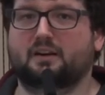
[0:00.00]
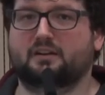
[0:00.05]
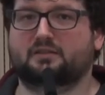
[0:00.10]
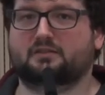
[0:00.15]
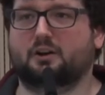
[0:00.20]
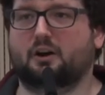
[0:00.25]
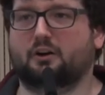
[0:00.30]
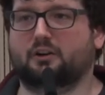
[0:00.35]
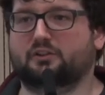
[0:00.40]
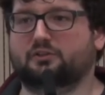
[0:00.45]

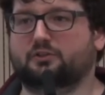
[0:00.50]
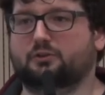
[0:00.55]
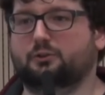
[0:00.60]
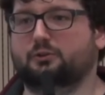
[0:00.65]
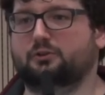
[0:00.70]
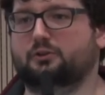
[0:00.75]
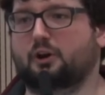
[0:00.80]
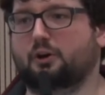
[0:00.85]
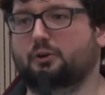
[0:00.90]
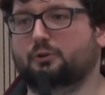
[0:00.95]
As long as
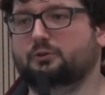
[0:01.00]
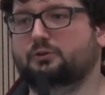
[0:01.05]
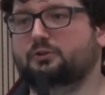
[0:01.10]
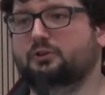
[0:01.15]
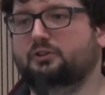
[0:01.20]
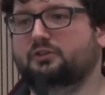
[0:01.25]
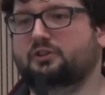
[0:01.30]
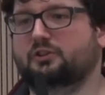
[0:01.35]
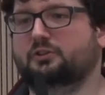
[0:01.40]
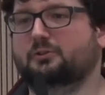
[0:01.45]
you
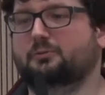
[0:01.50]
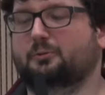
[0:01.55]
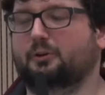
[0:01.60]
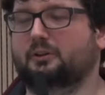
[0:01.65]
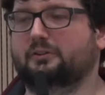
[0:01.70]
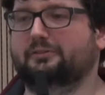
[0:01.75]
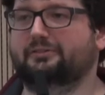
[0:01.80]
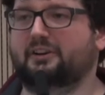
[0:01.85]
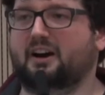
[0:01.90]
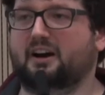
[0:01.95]
don't
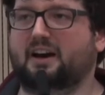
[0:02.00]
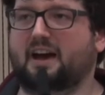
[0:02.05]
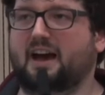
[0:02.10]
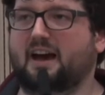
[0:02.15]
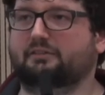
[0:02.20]
disqualify